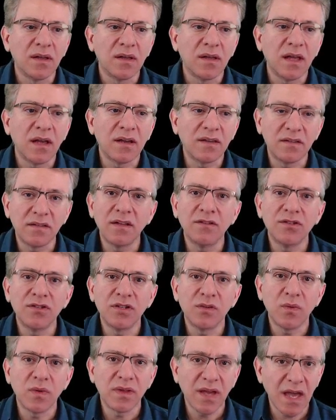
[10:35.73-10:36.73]

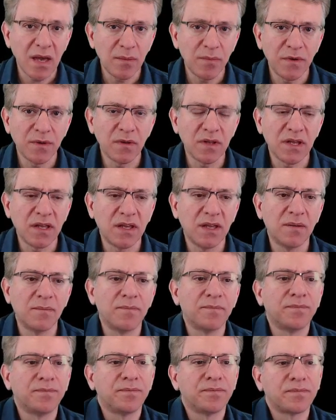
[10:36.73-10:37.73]
extension with capital E.
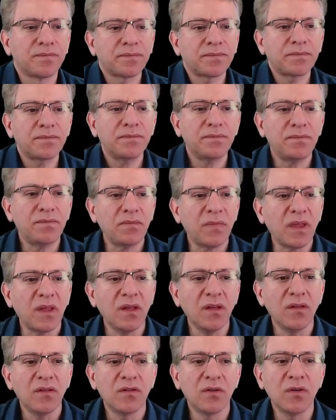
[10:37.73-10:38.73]

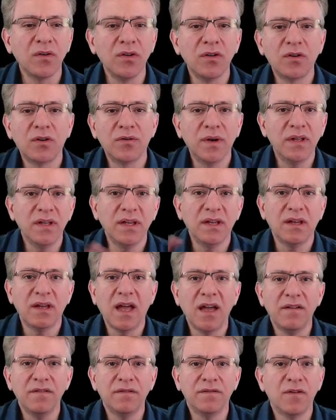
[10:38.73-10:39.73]
So you already
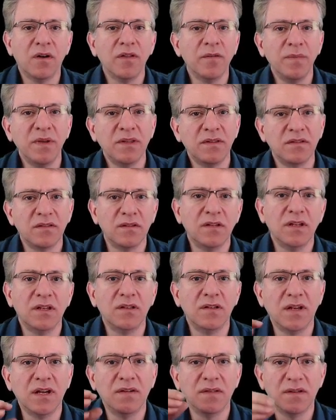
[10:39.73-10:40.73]
have all the pieces you need.
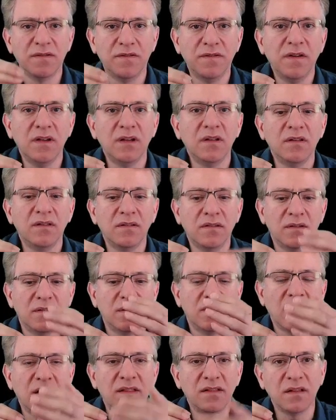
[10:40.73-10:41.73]
You have that field,
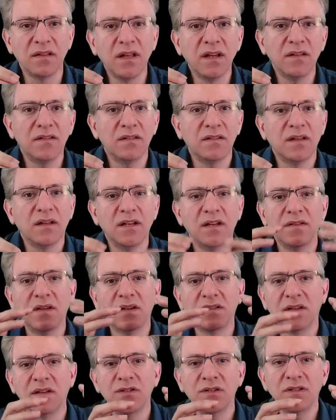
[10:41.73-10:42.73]
that's a list, and you have the
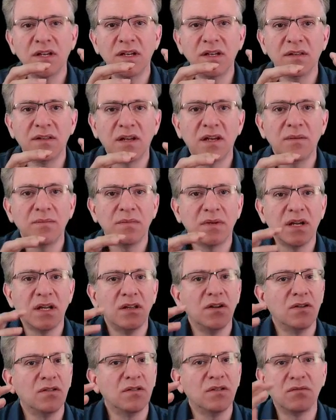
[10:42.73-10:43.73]
extension data type, and
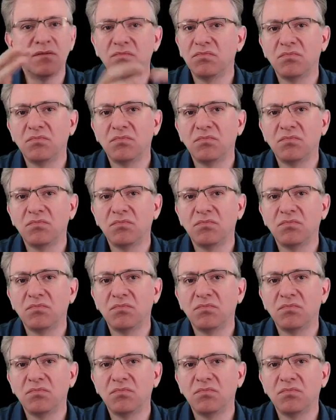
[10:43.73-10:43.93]
you could